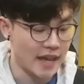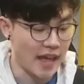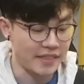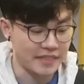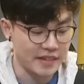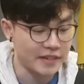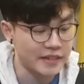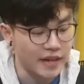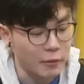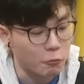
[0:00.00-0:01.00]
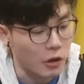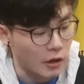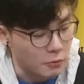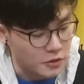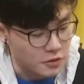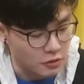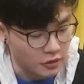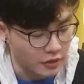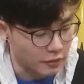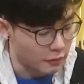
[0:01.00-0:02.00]
And the other day while I was
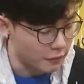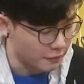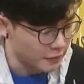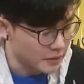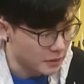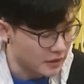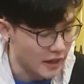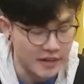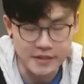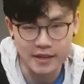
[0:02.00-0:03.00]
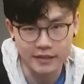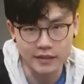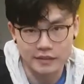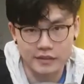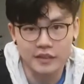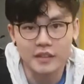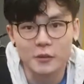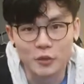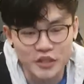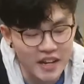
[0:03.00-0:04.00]
strolling through Foodie Mart, I saw this,
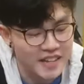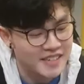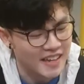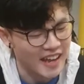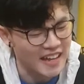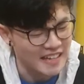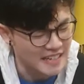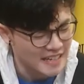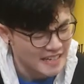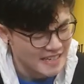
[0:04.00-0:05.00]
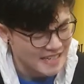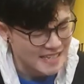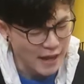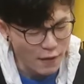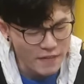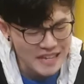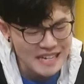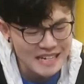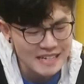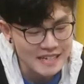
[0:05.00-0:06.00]
which is a
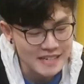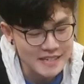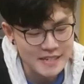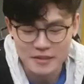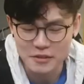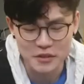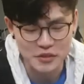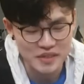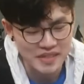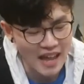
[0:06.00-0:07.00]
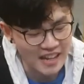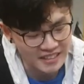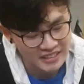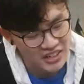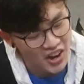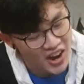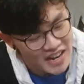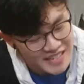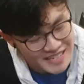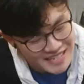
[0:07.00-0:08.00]
self-heating instant noodles that
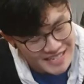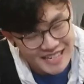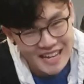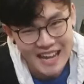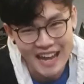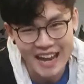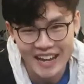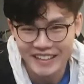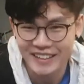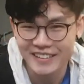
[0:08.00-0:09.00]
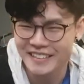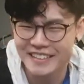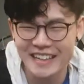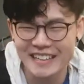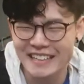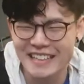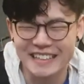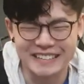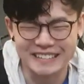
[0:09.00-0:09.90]
costs $8.99,